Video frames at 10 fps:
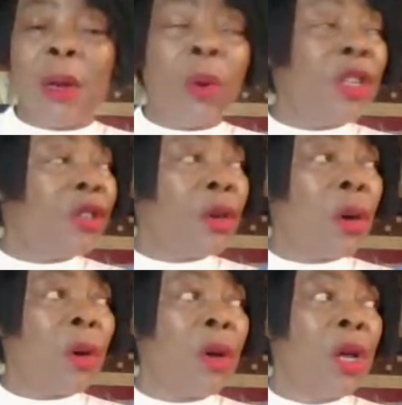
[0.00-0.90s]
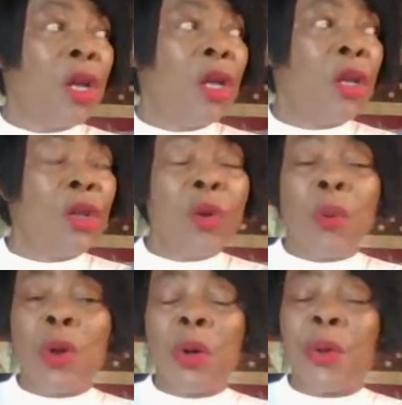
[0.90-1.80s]
what is it called?
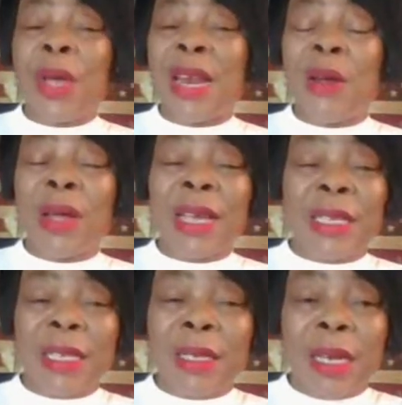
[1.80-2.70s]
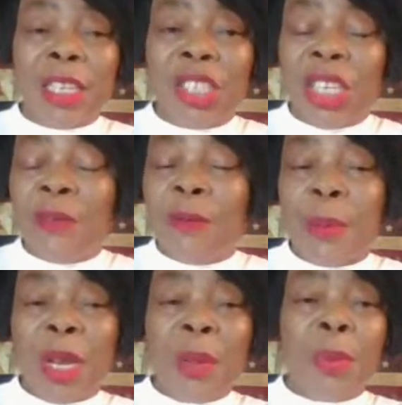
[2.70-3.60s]
You are not getting a check
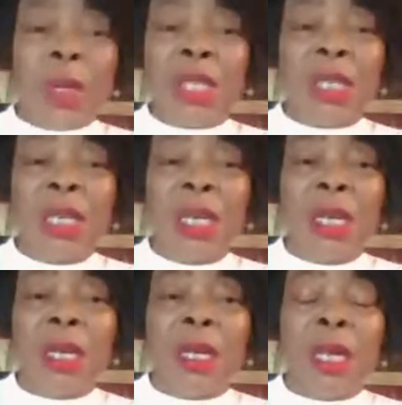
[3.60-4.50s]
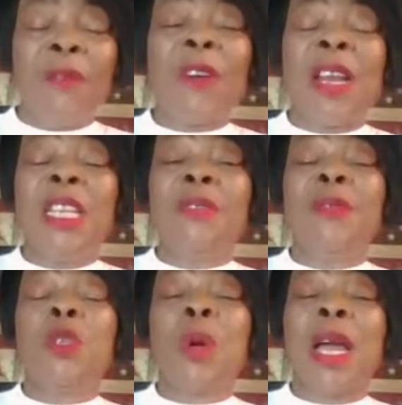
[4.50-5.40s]
from anybody. If an individual